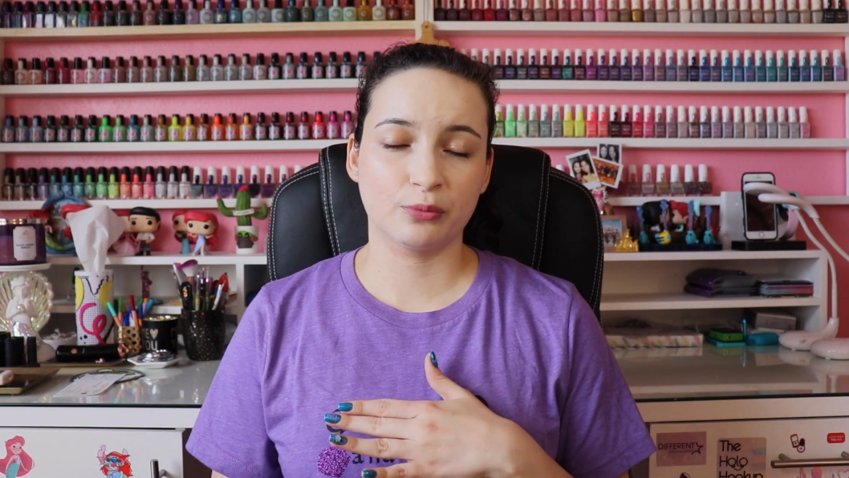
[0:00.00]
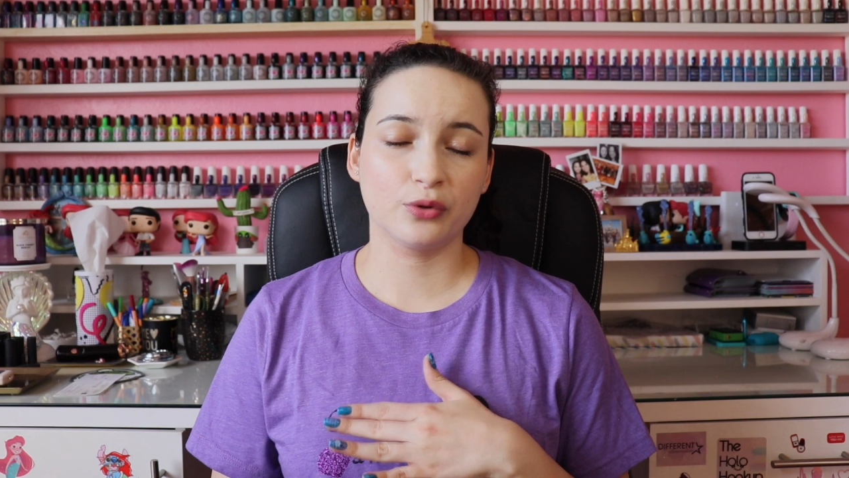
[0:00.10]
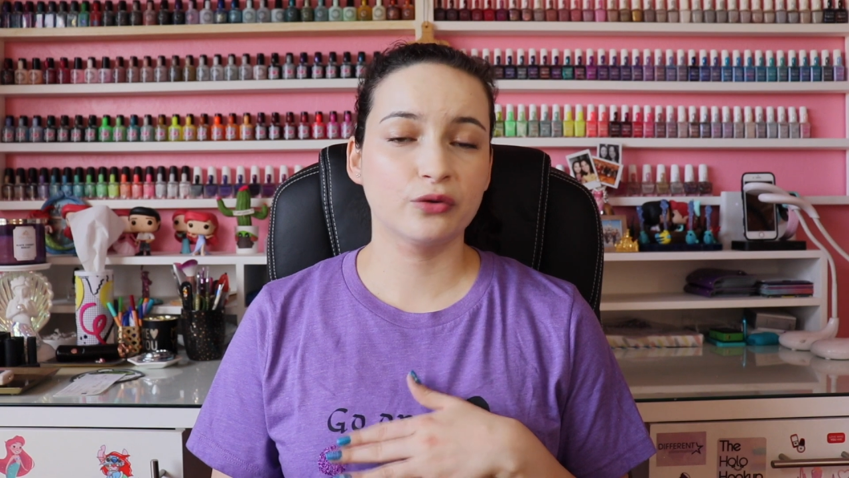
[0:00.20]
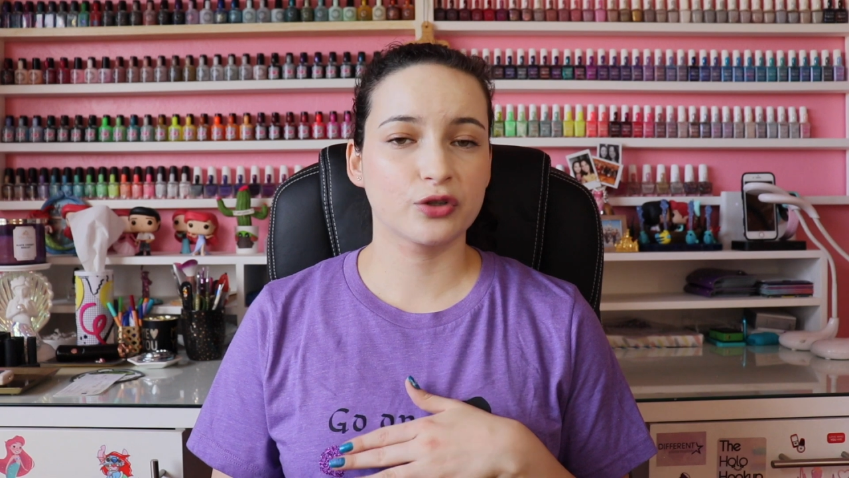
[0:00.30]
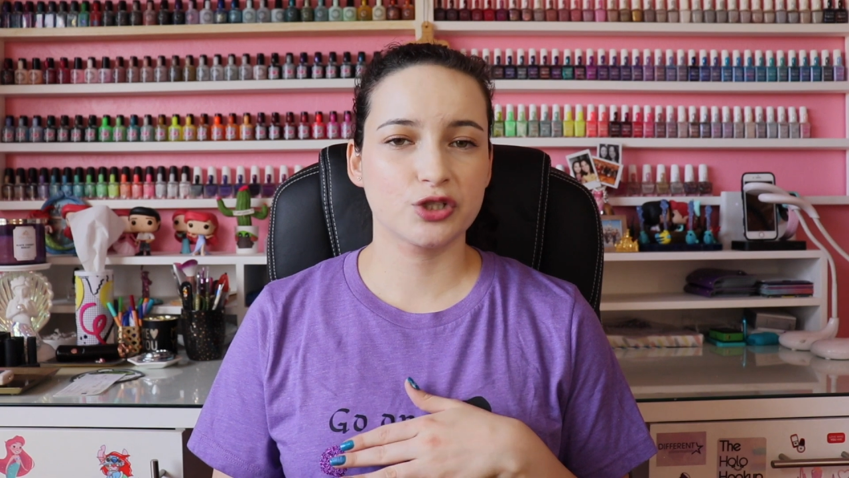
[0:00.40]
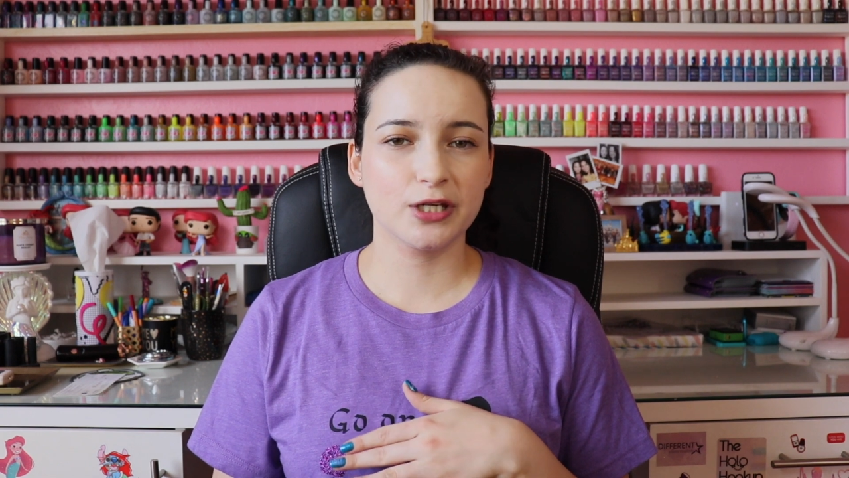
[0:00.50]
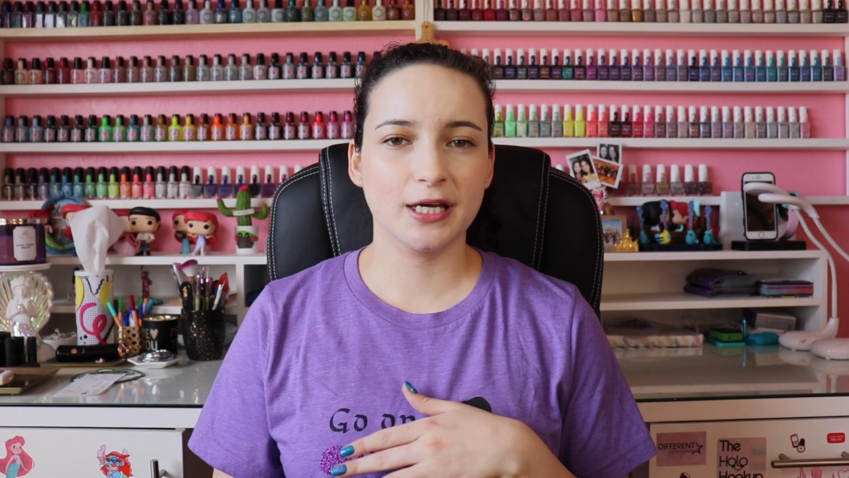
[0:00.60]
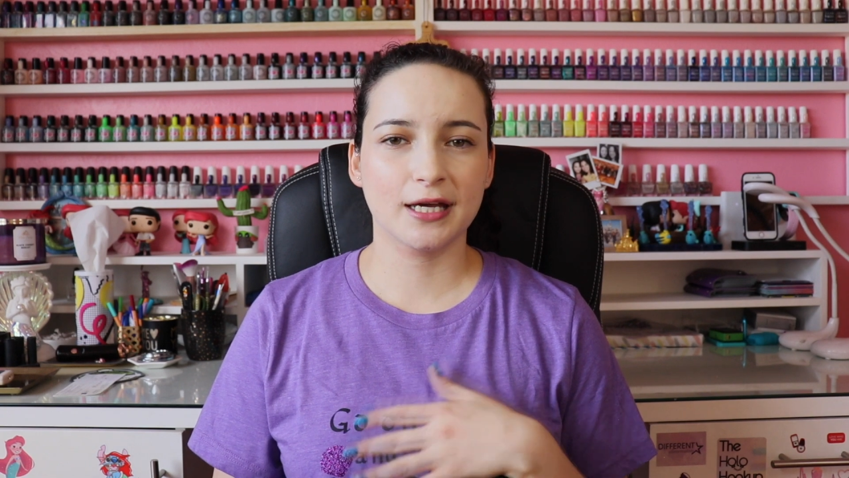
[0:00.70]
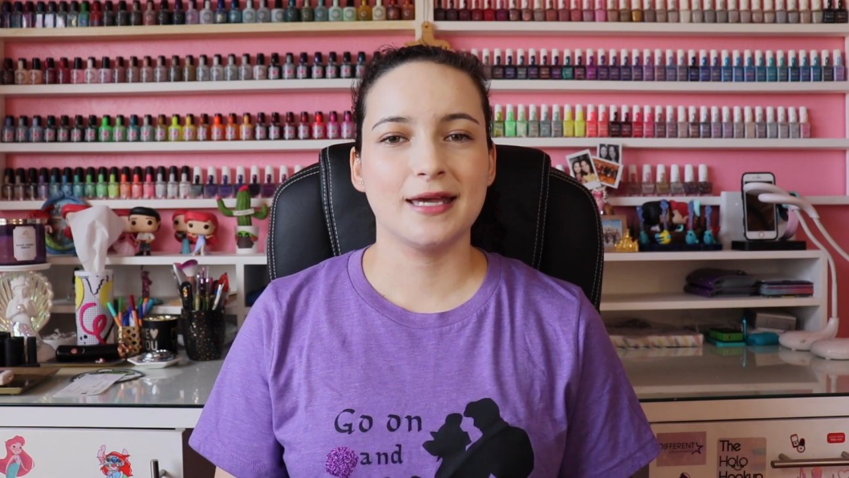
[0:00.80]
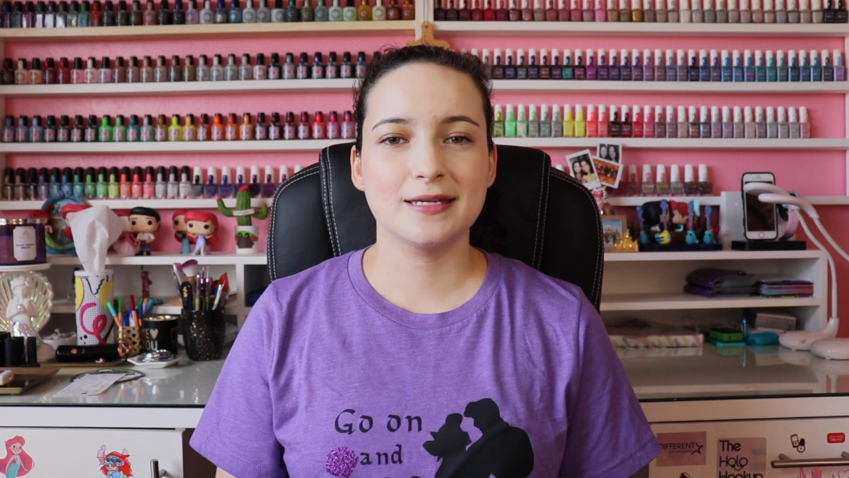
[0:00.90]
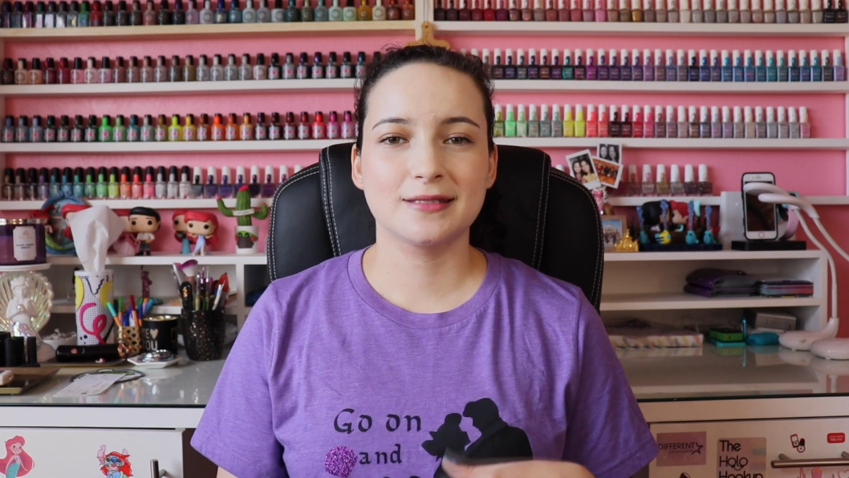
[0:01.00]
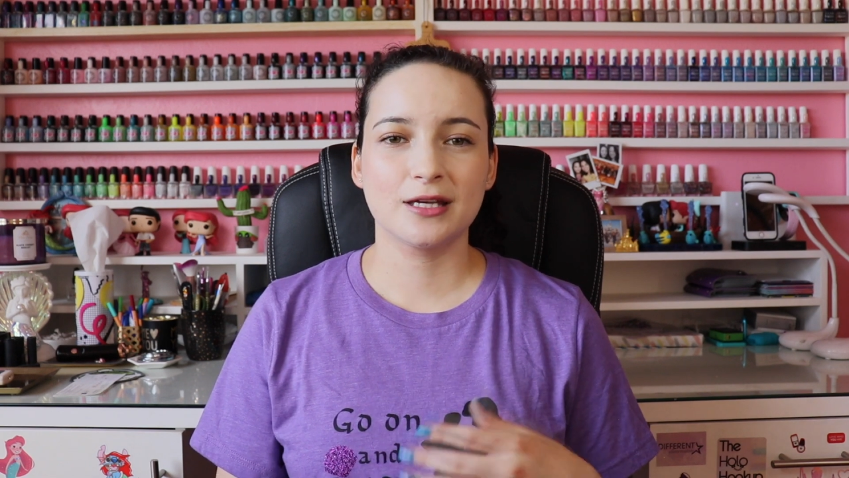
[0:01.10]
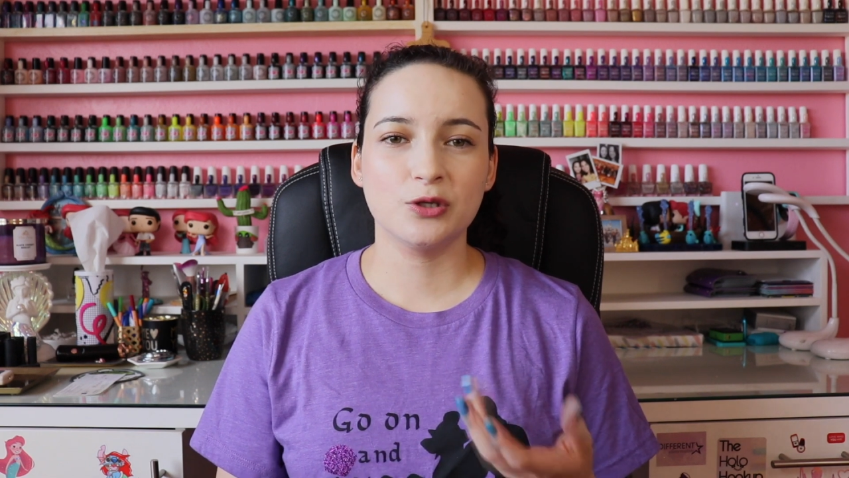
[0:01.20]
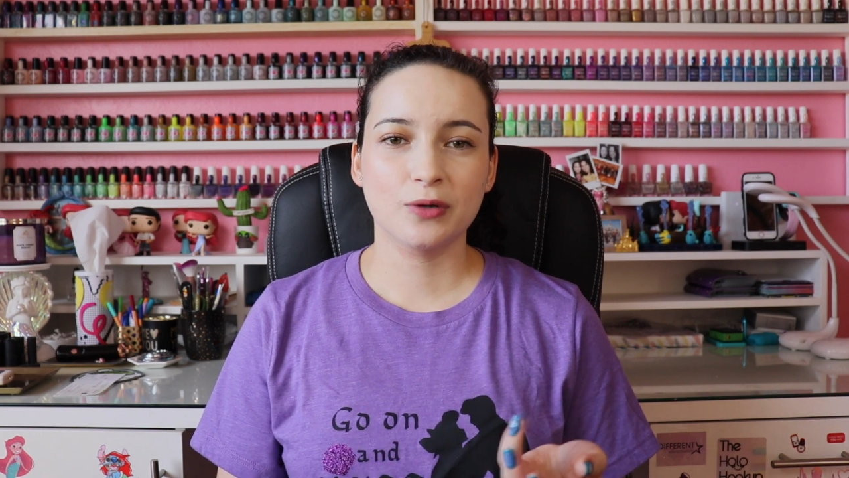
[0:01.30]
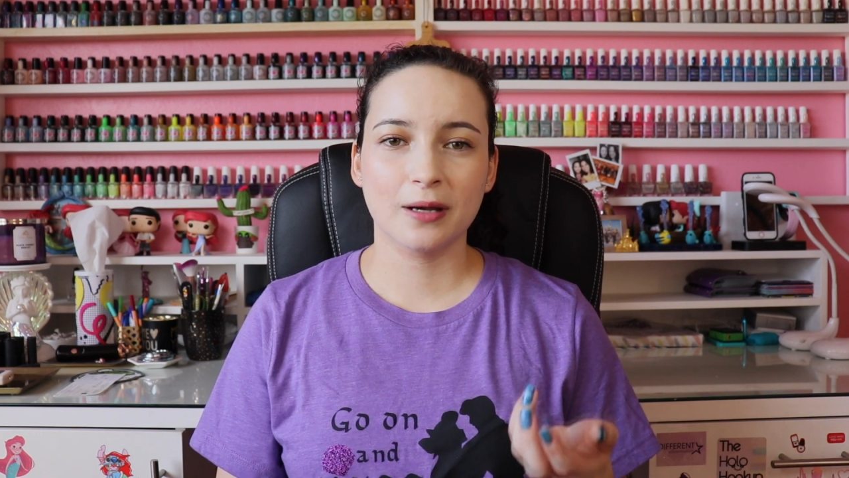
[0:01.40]
UberChic is
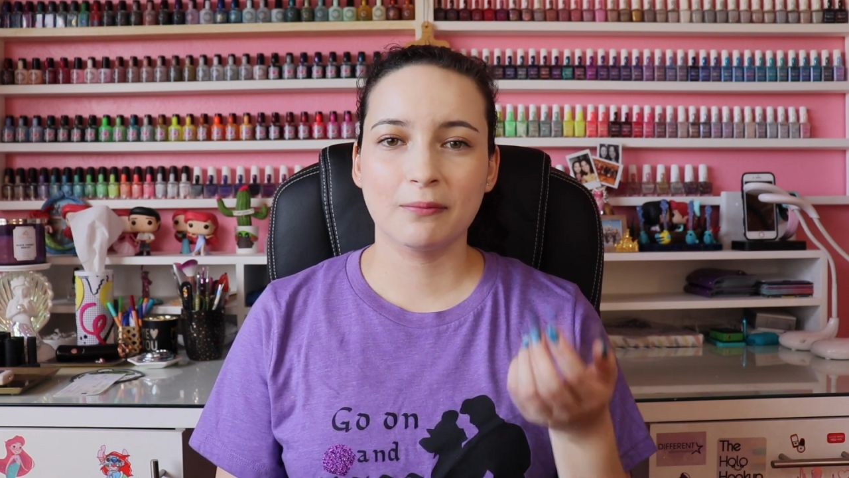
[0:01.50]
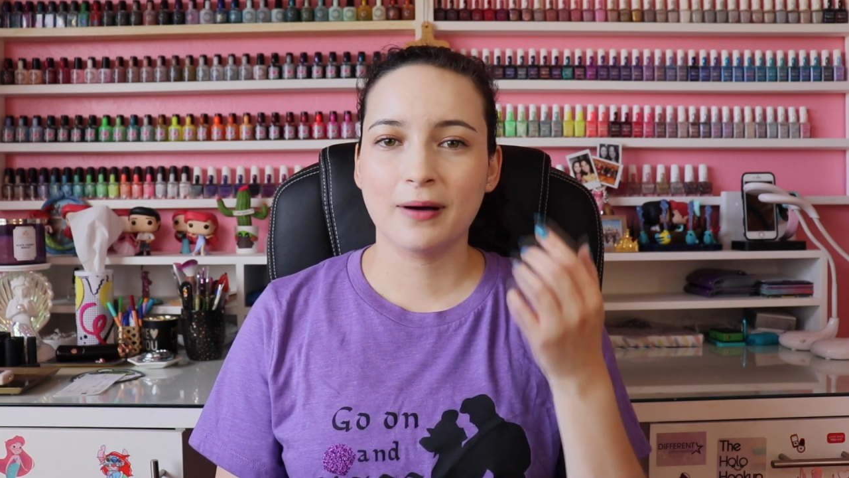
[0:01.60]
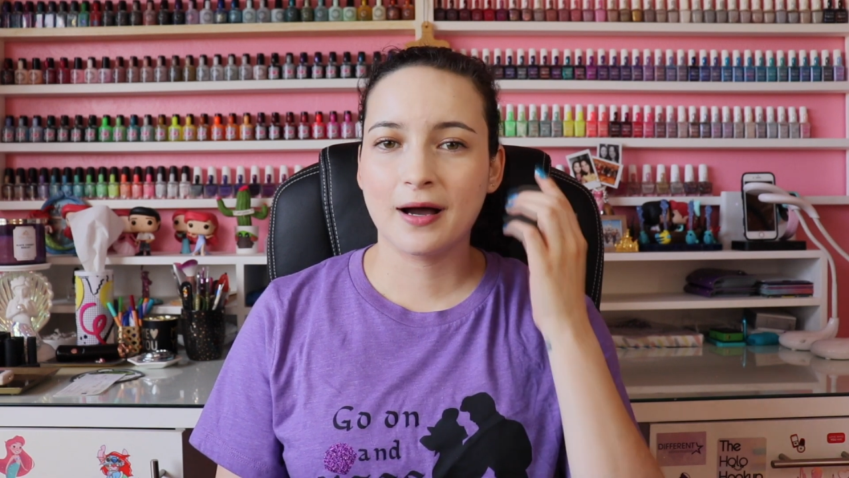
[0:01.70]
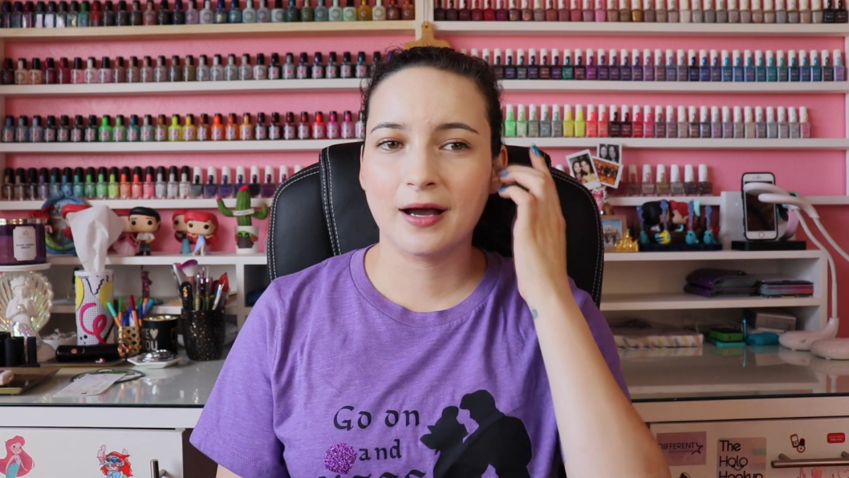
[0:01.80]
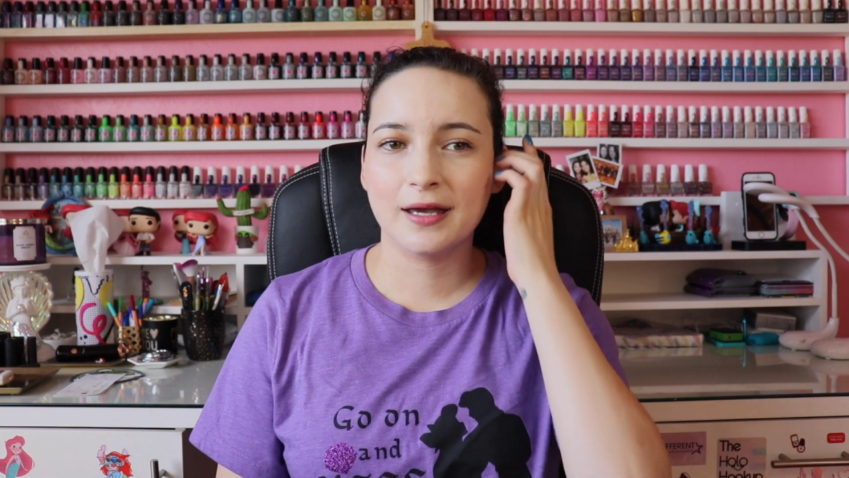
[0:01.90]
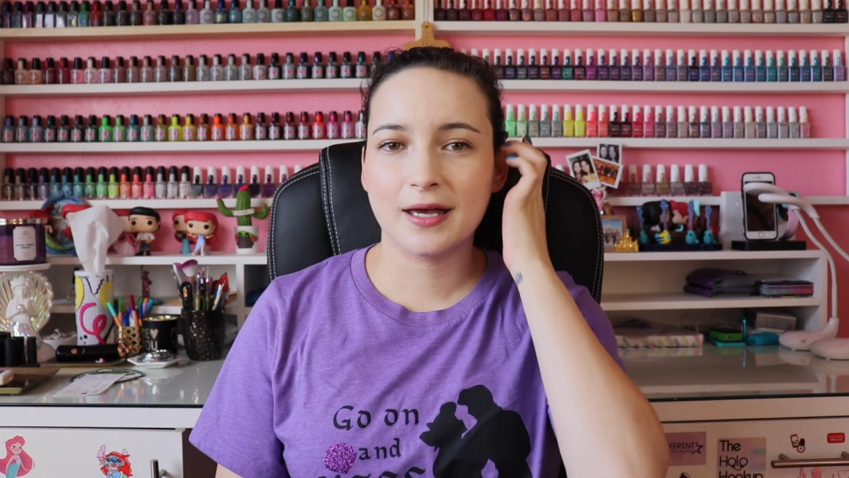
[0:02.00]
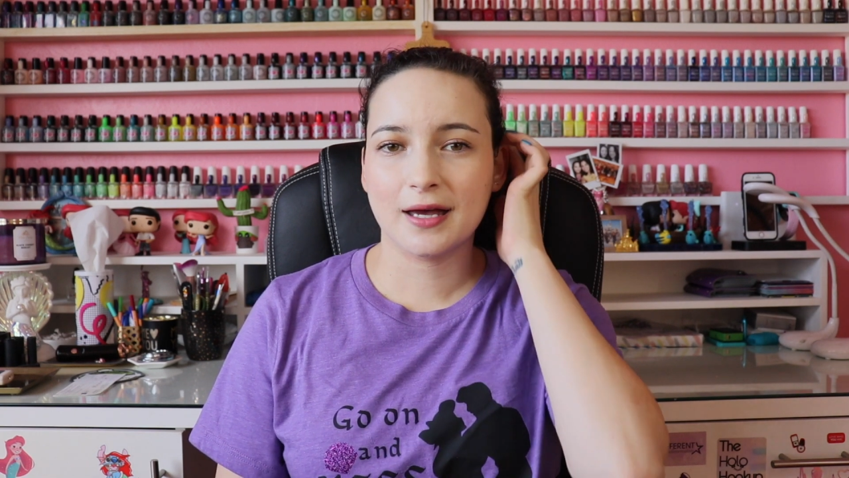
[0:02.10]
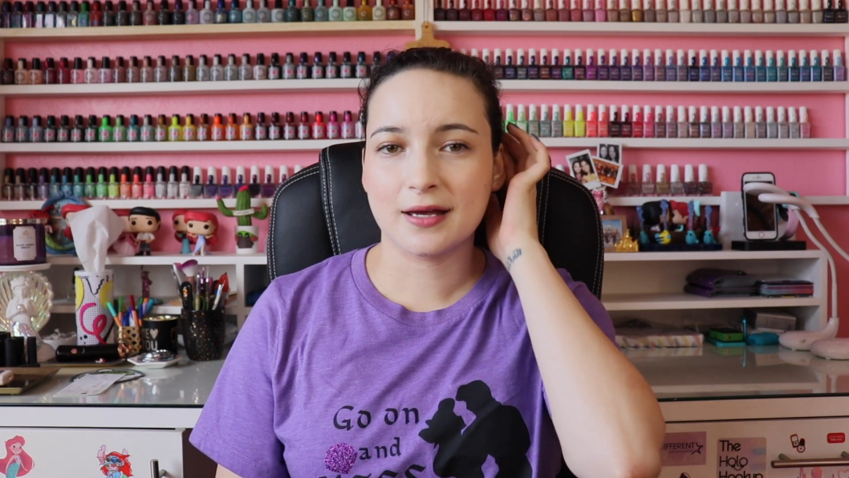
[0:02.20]
that you can buy,